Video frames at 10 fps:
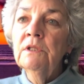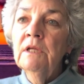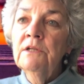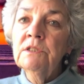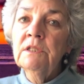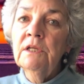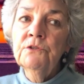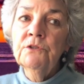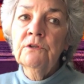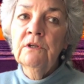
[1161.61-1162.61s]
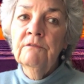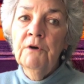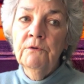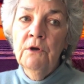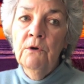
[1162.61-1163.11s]
legislators who are going to
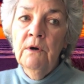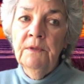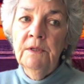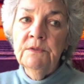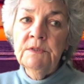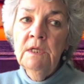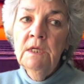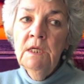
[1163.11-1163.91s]
vote no on this.